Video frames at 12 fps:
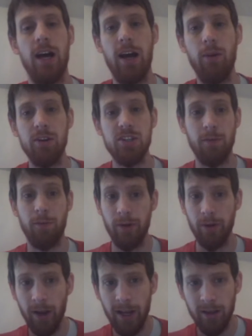which is the
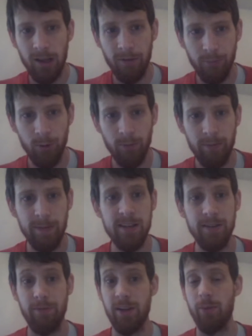Free Ryloth movement.
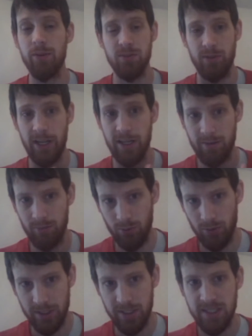If anyone's read
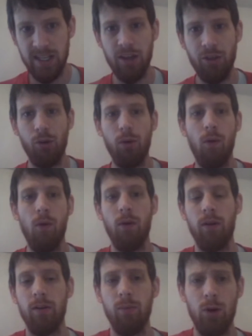Lords of the Sith
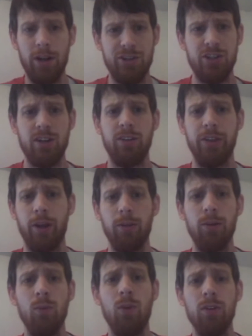or watched the
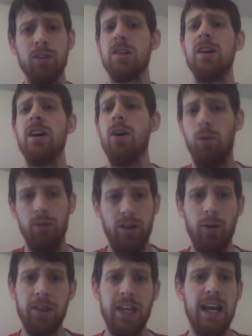Clone Wars, will
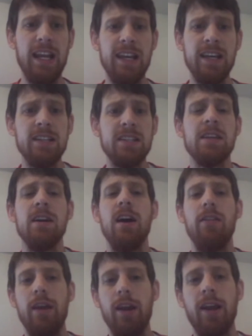know what that is.
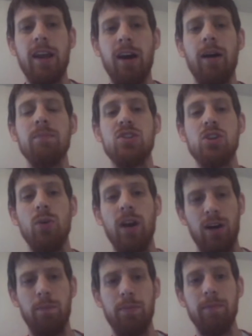They come to
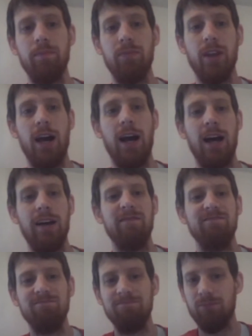help
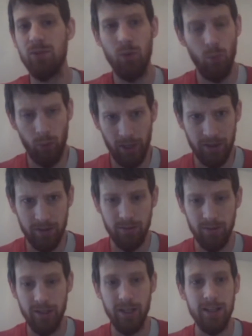with
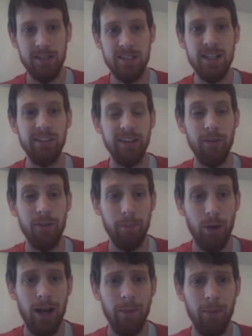the stealing of the
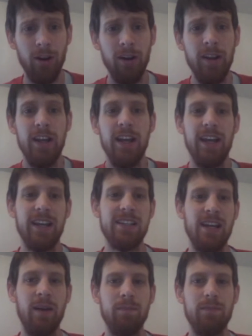bomber,
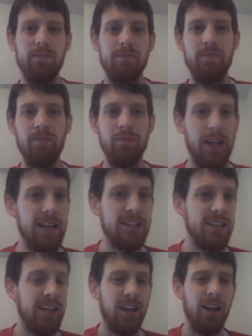except they
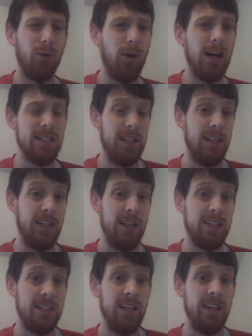see it otherwise, that they
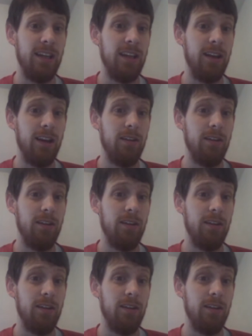see